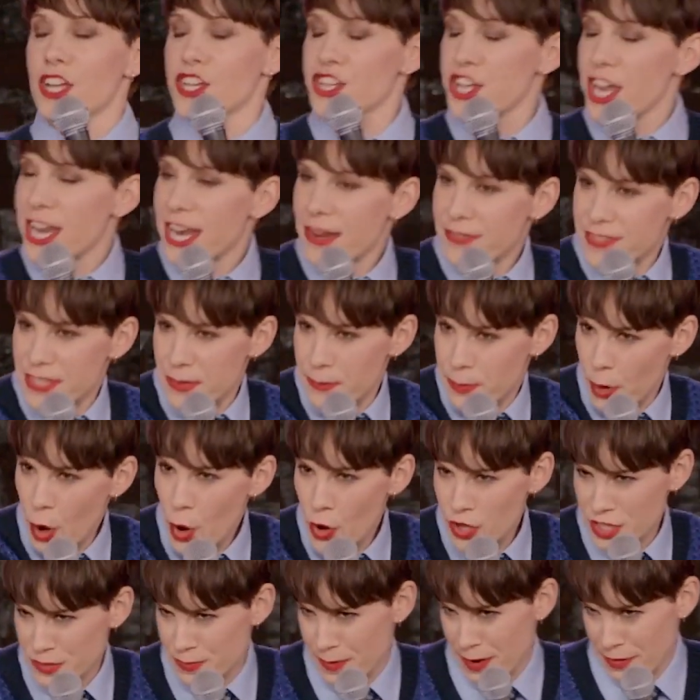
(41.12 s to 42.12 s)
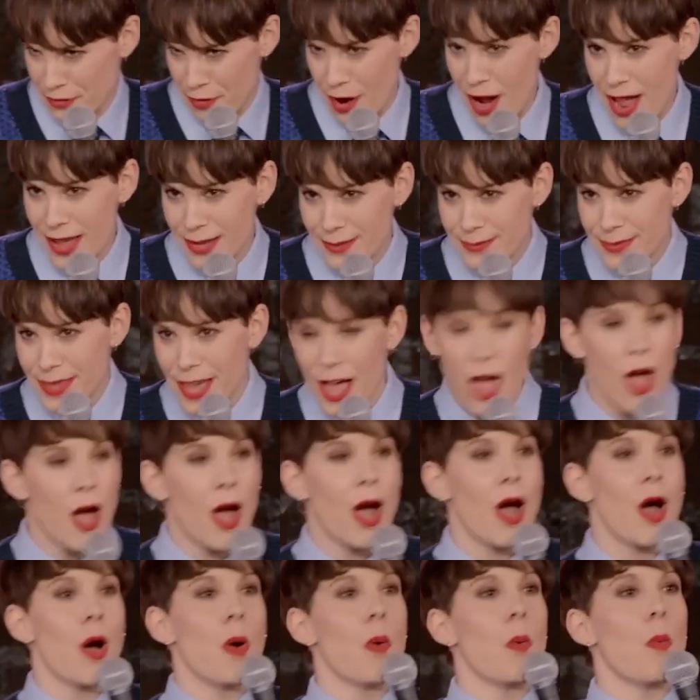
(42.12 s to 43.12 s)
She lives in Portsmouth, right? One
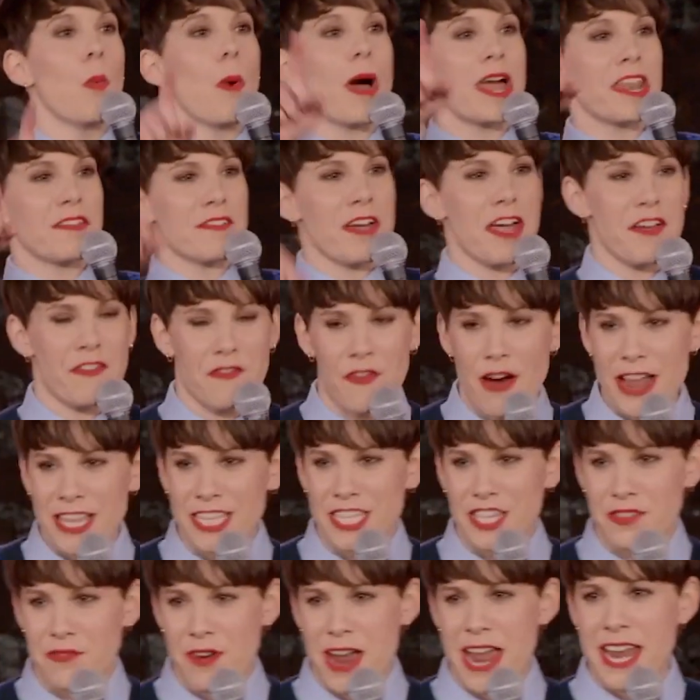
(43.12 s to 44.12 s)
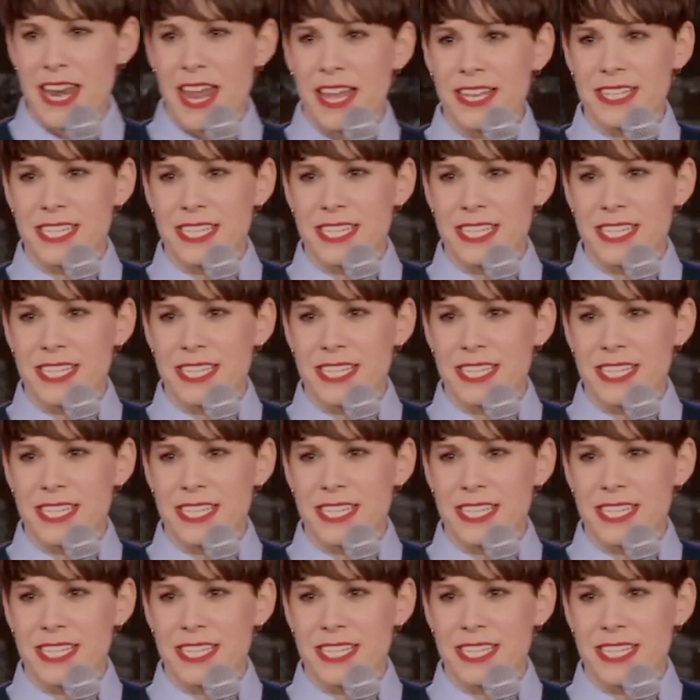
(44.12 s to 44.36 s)
of her friends had written